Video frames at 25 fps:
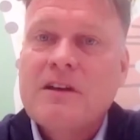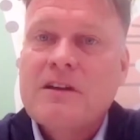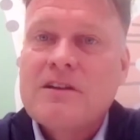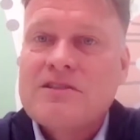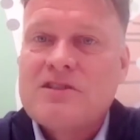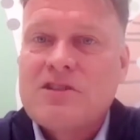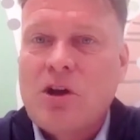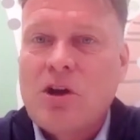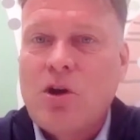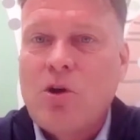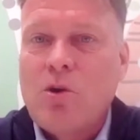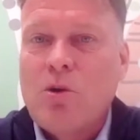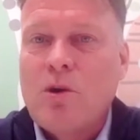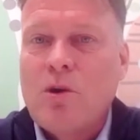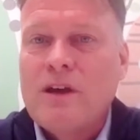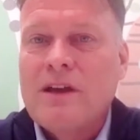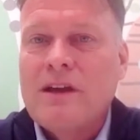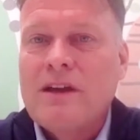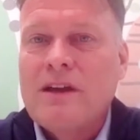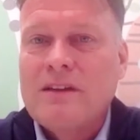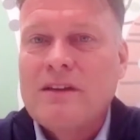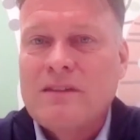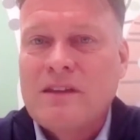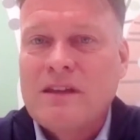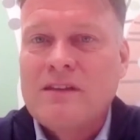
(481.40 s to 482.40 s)
So
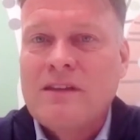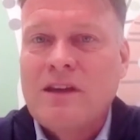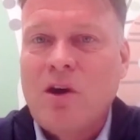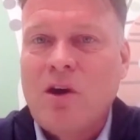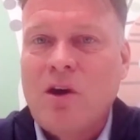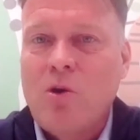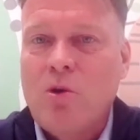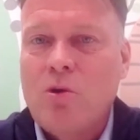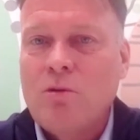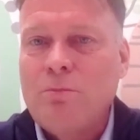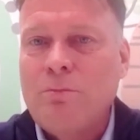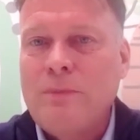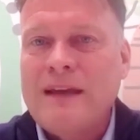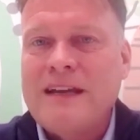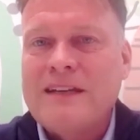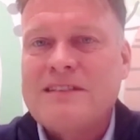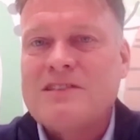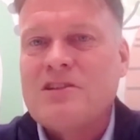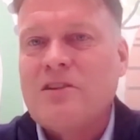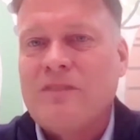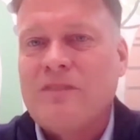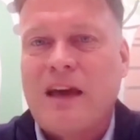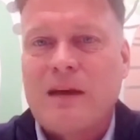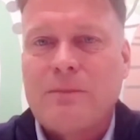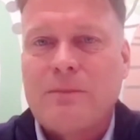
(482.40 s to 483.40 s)
the whole mix
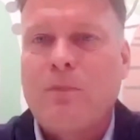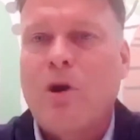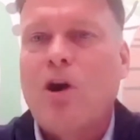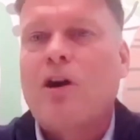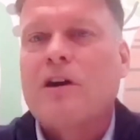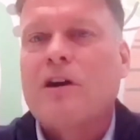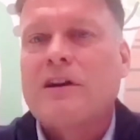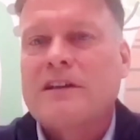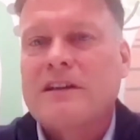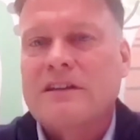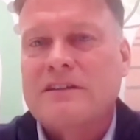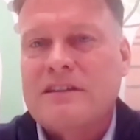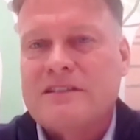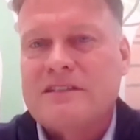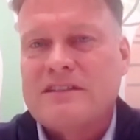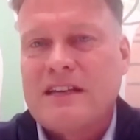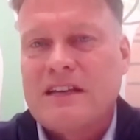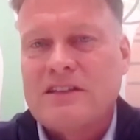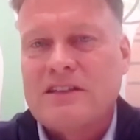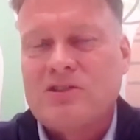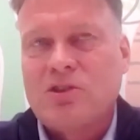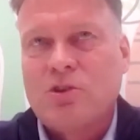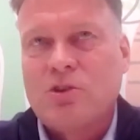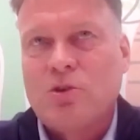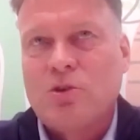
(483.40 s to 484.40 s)
of that market is
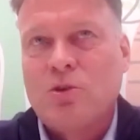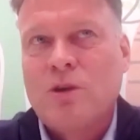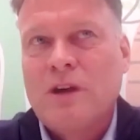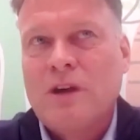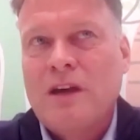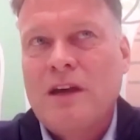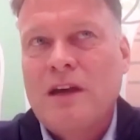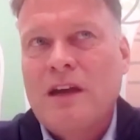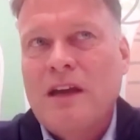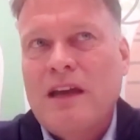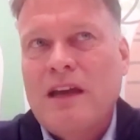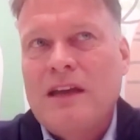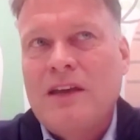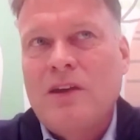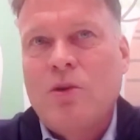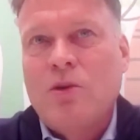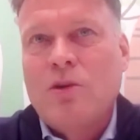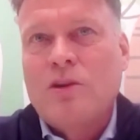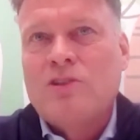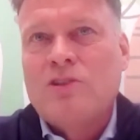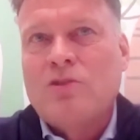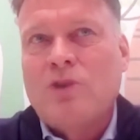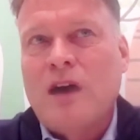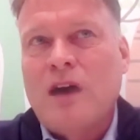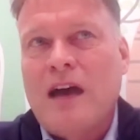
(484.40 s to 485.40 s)
that in
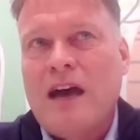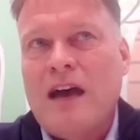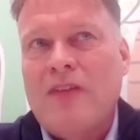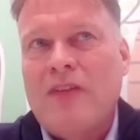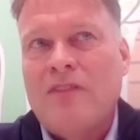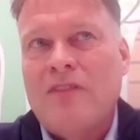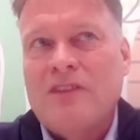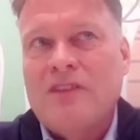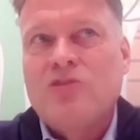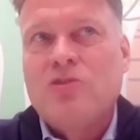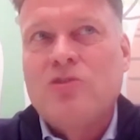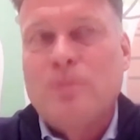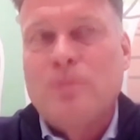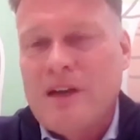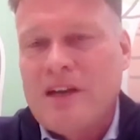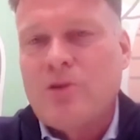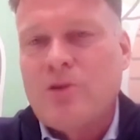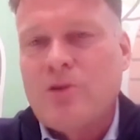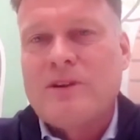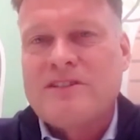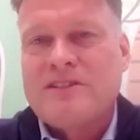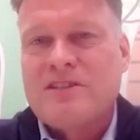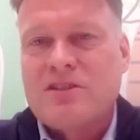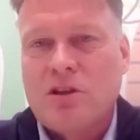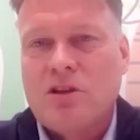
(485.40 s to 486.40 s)
order to have a
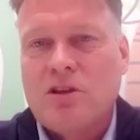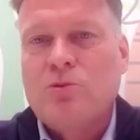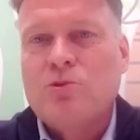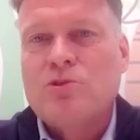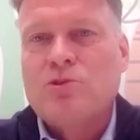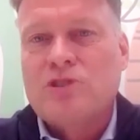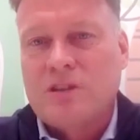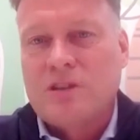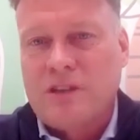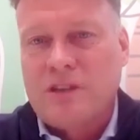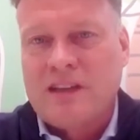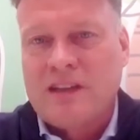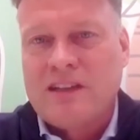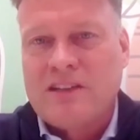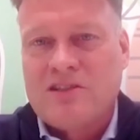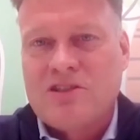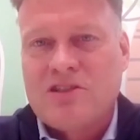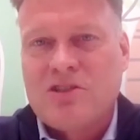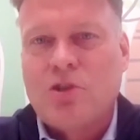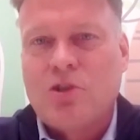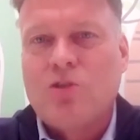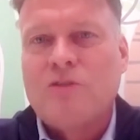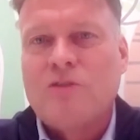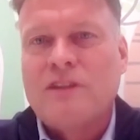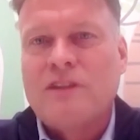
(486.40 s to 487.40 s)
ubiquitous solution that can
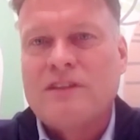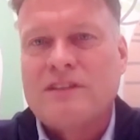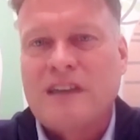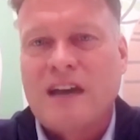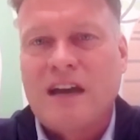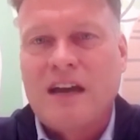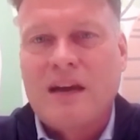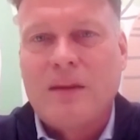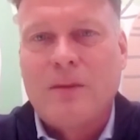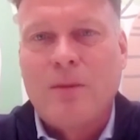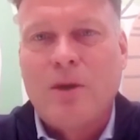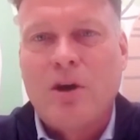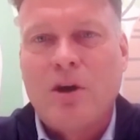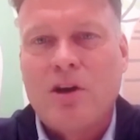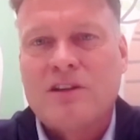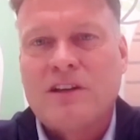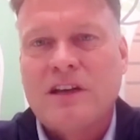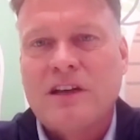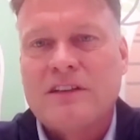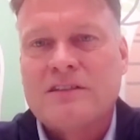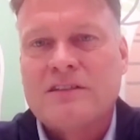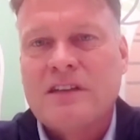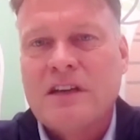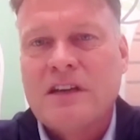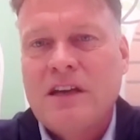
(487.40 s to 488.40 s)
serve the entire
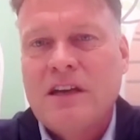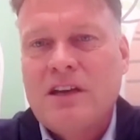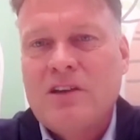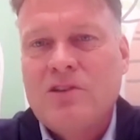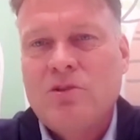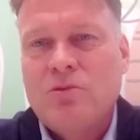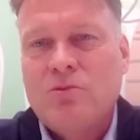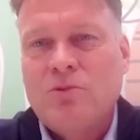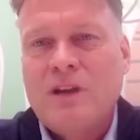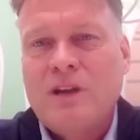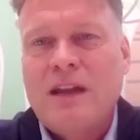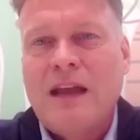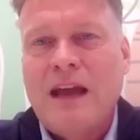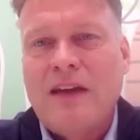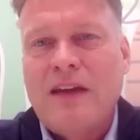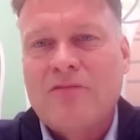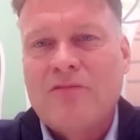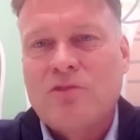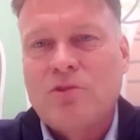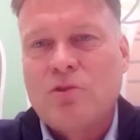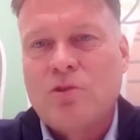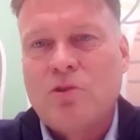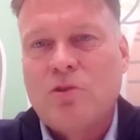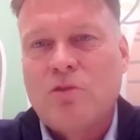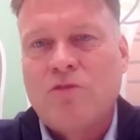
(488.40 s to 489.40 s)
market, you really have
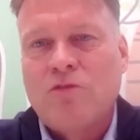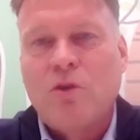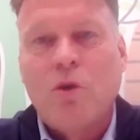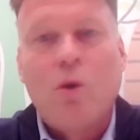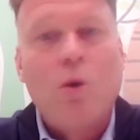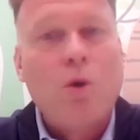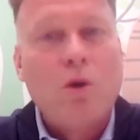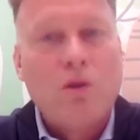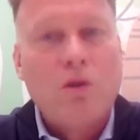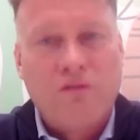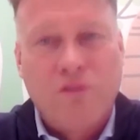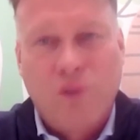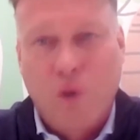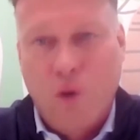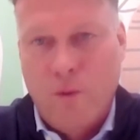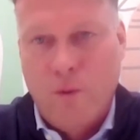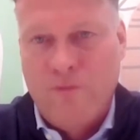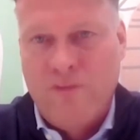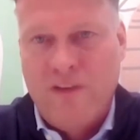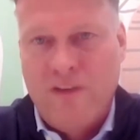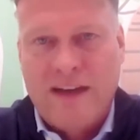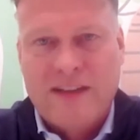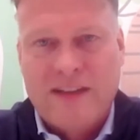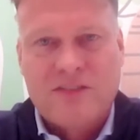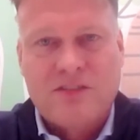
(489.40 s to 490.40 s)
to go for all form
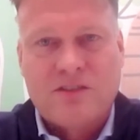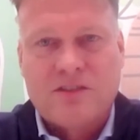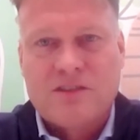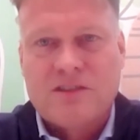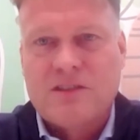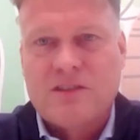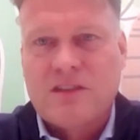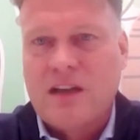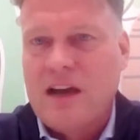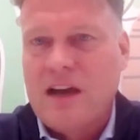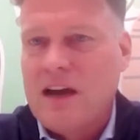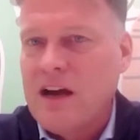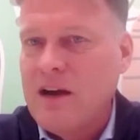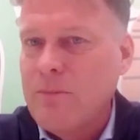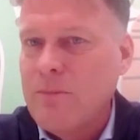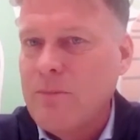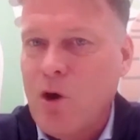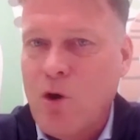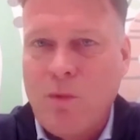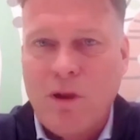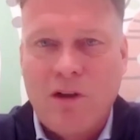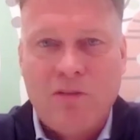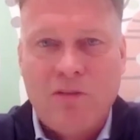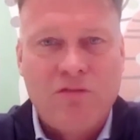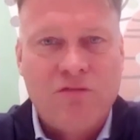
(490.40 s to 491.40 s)
factors,
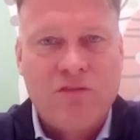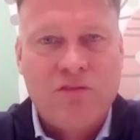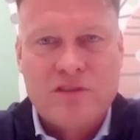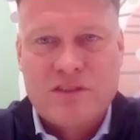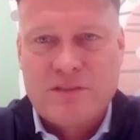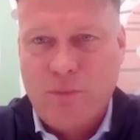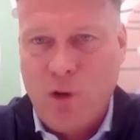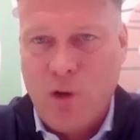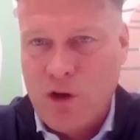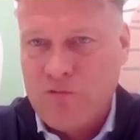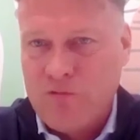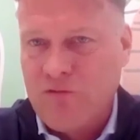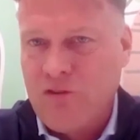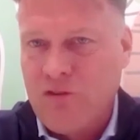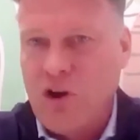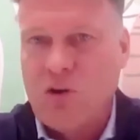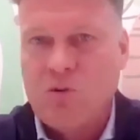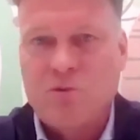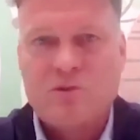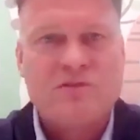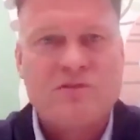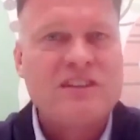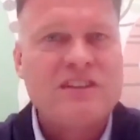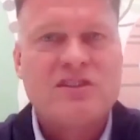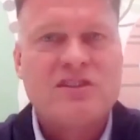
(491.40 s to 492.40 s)
mobile,
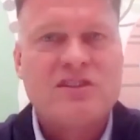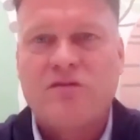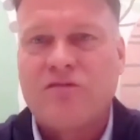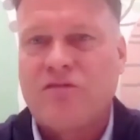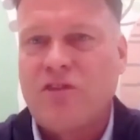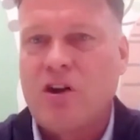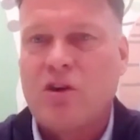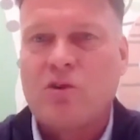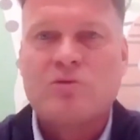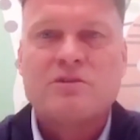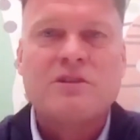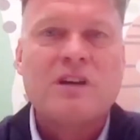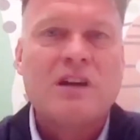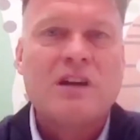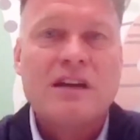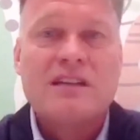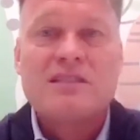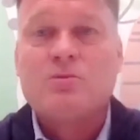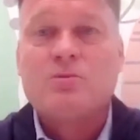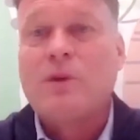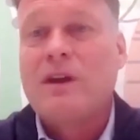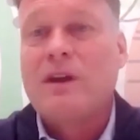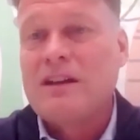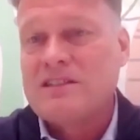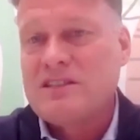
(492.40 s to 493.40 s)
smartphones, feature phones,
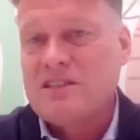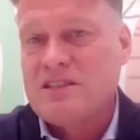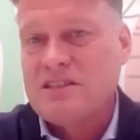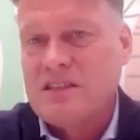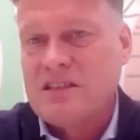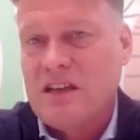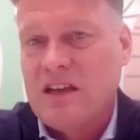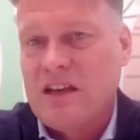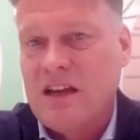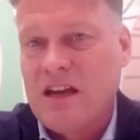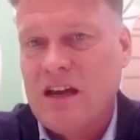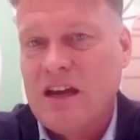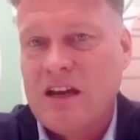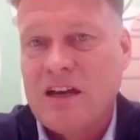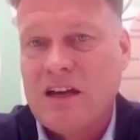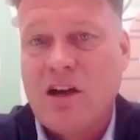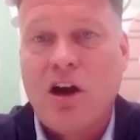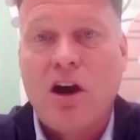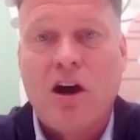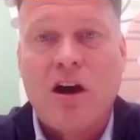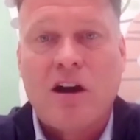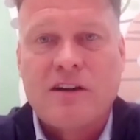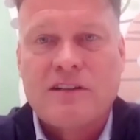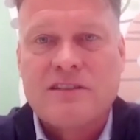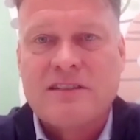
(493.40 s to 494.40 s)
as well as
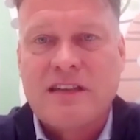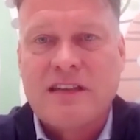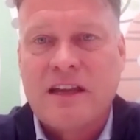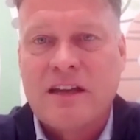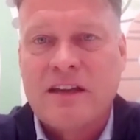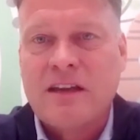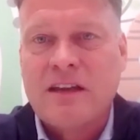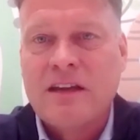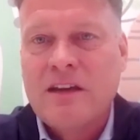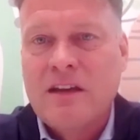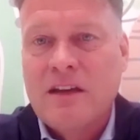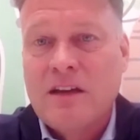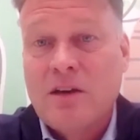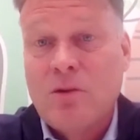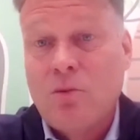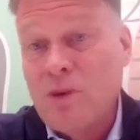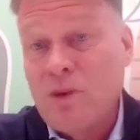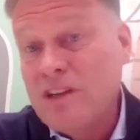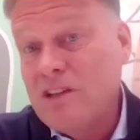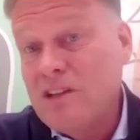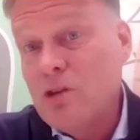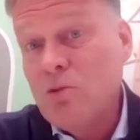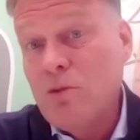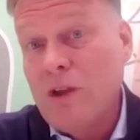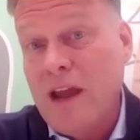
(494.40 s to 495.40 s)
cards. And
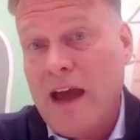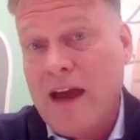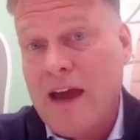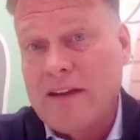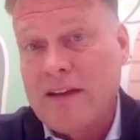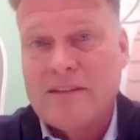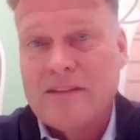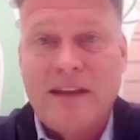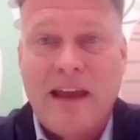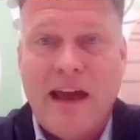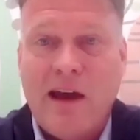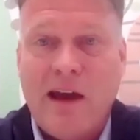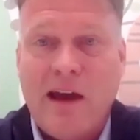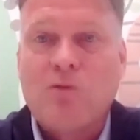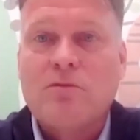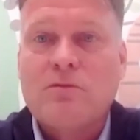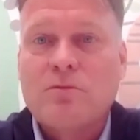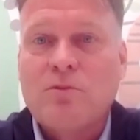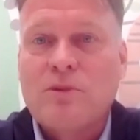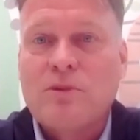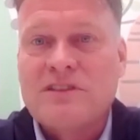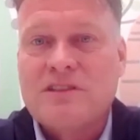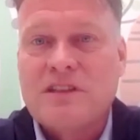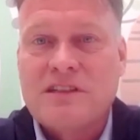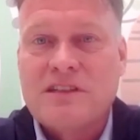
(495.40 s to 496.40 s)
we do that now,
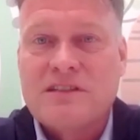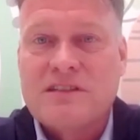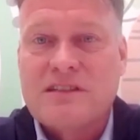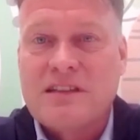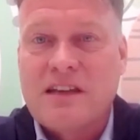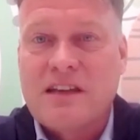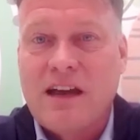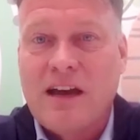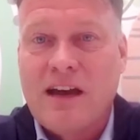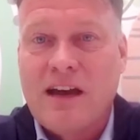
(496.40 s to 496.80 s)
which is